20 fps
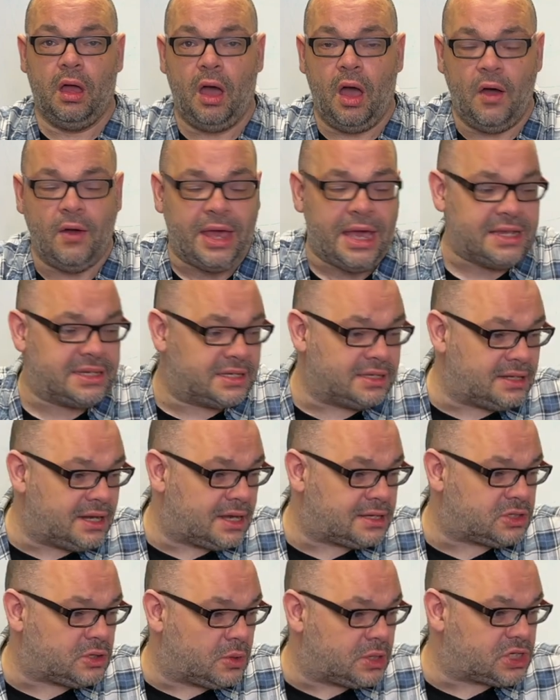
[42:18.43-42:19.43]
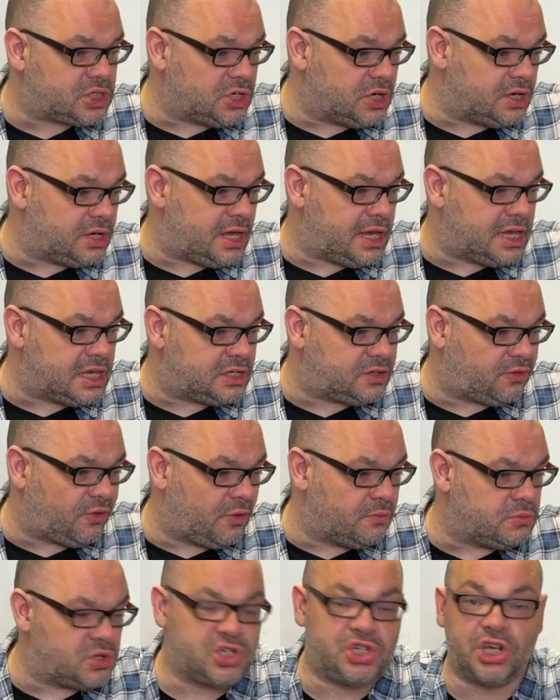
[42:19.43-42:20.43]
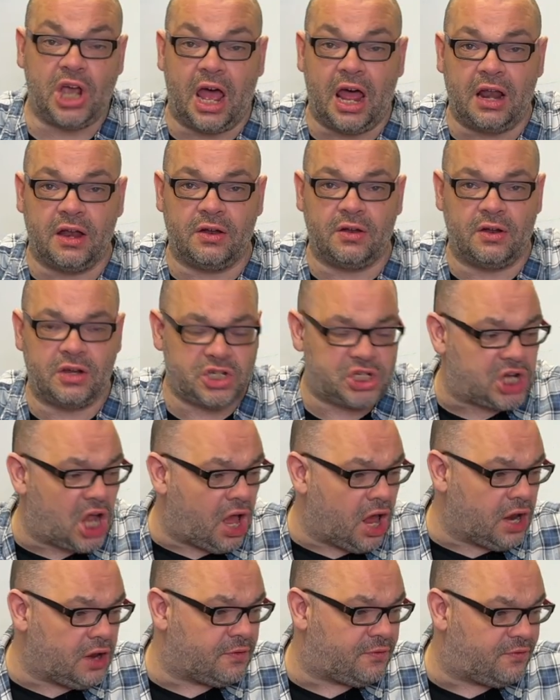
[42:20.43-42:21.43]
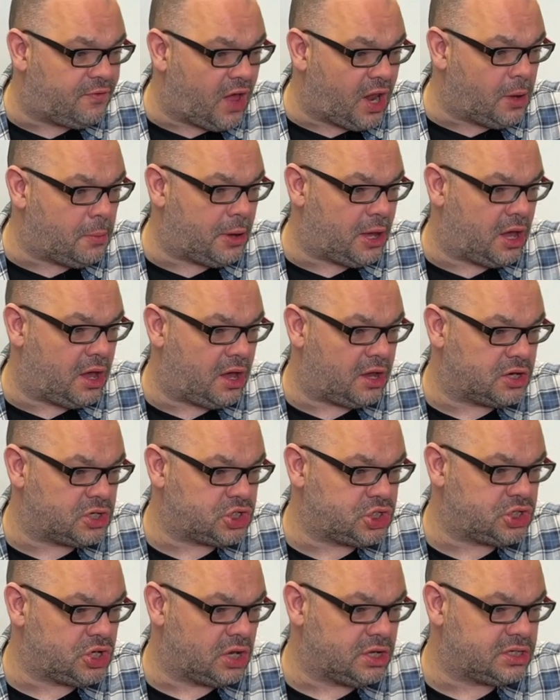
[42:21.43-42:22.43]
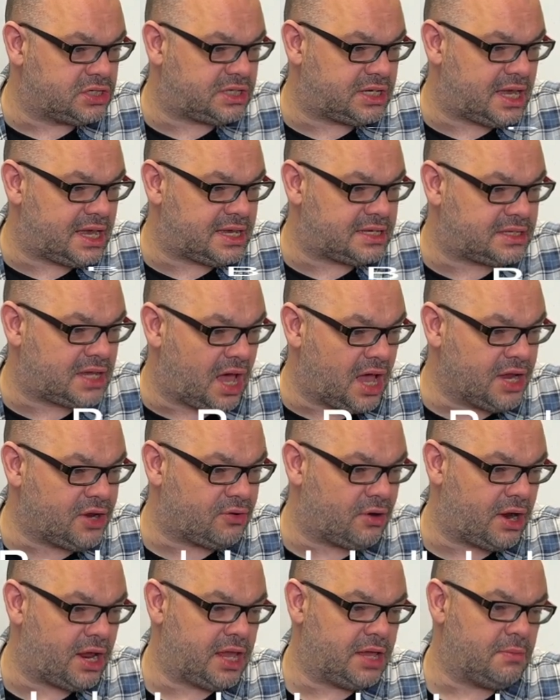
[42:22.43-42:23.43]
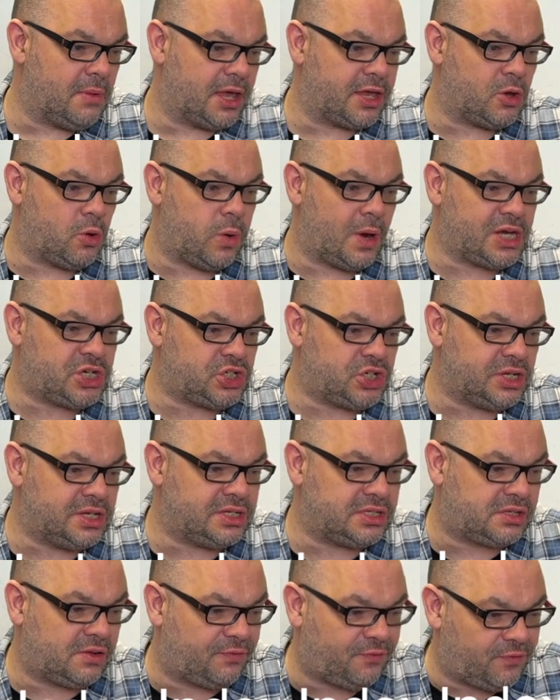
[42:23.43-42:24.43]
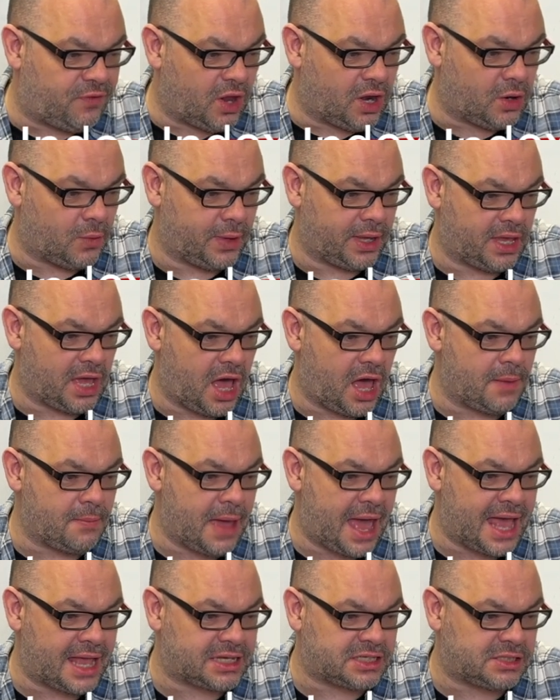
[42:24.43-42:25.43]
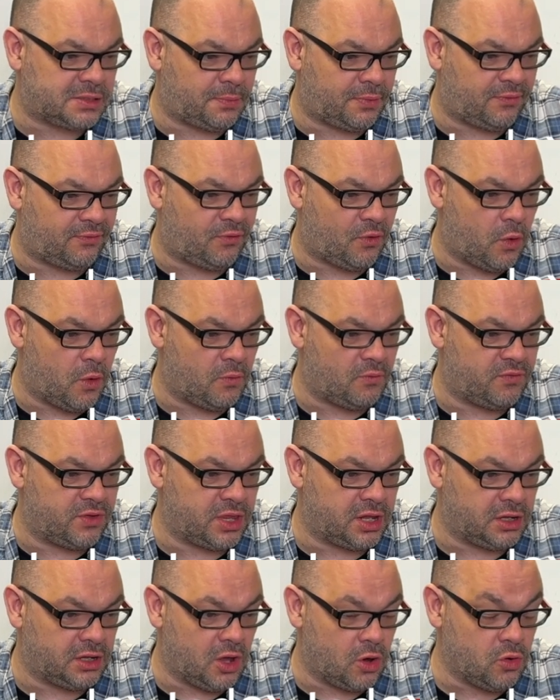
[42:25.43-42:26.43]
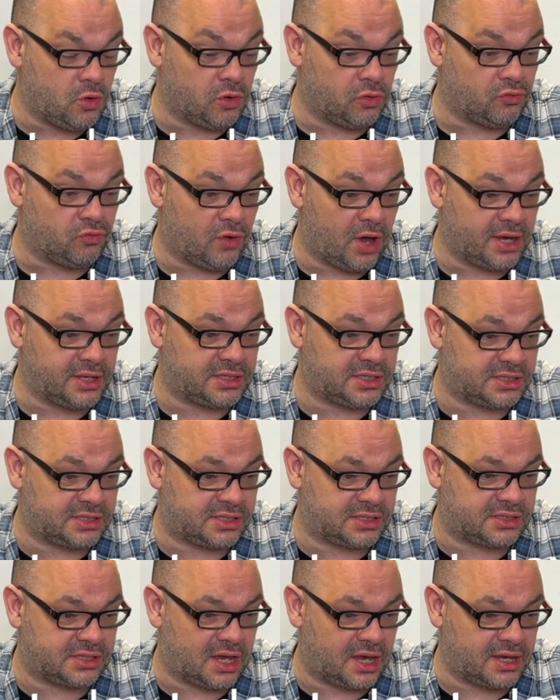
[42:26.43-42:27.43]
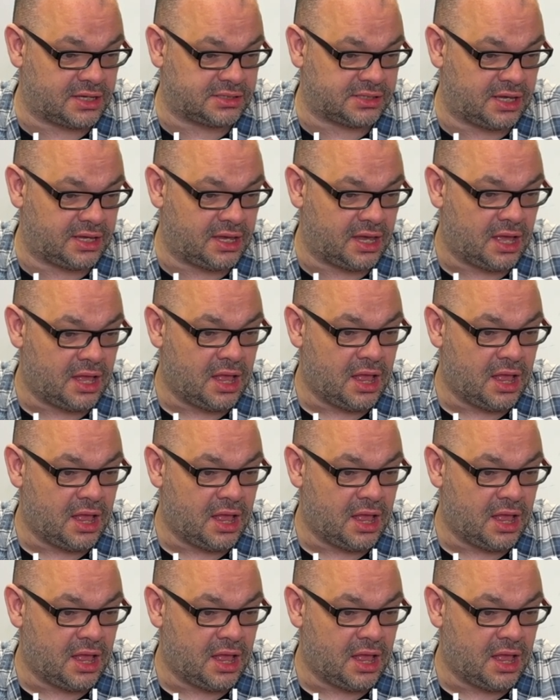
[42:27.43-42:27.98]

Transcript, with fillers: Okay, so the next question is from Jean Jean Vullerberg, and Jean says, "Hi Craig, my question is the following: I'm asked to perform for the local writer society,